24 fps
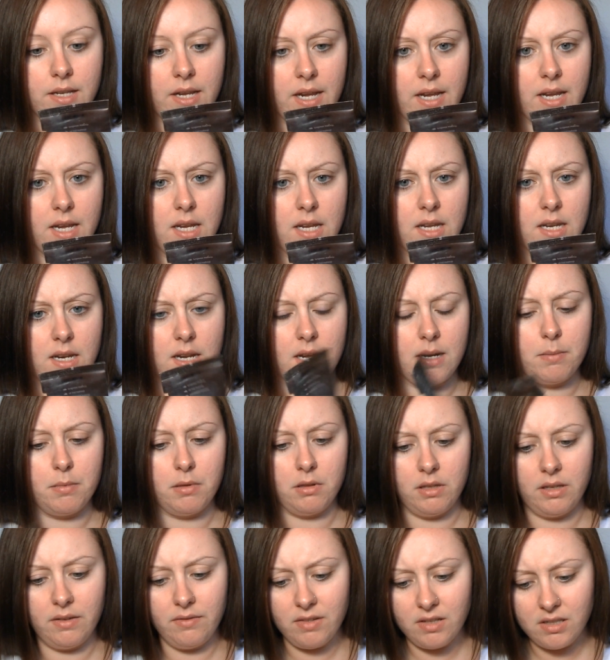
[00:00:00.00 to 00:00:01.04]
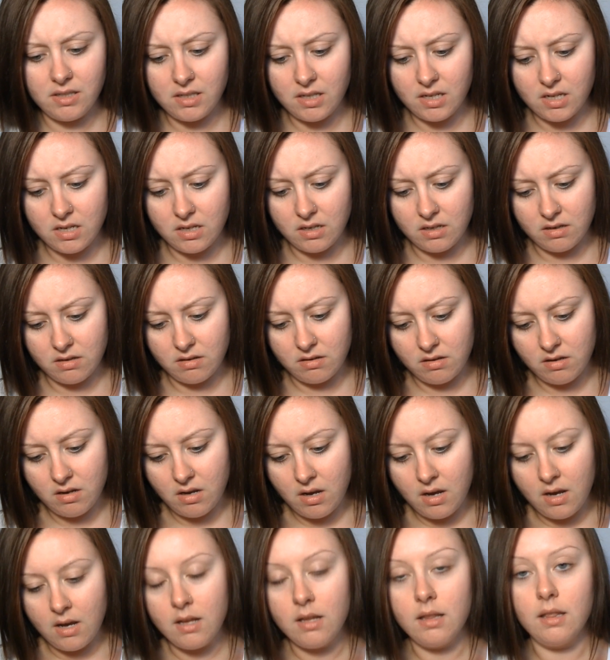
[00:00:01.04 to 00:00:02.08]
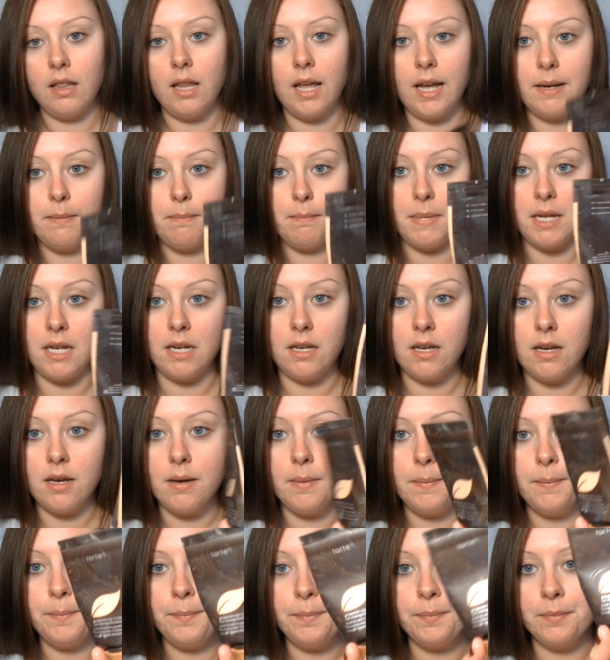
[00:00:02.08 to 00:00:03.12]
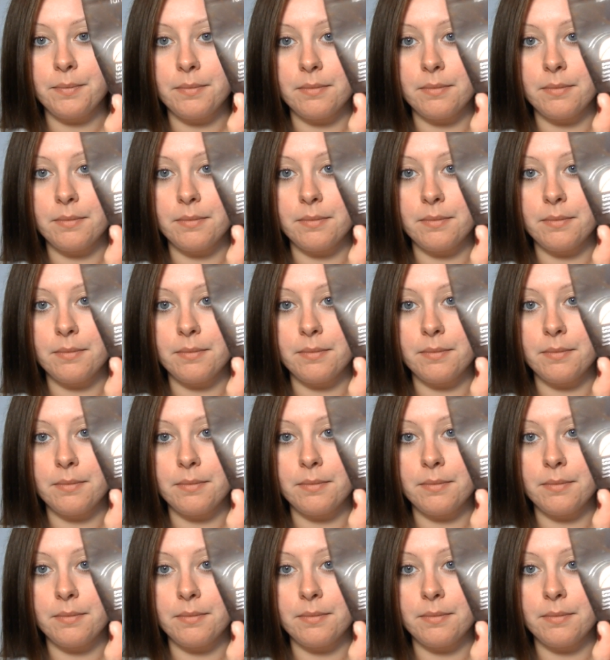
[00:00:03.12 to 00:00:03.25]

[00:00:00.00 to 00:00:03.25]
in, I believe it's in light medium.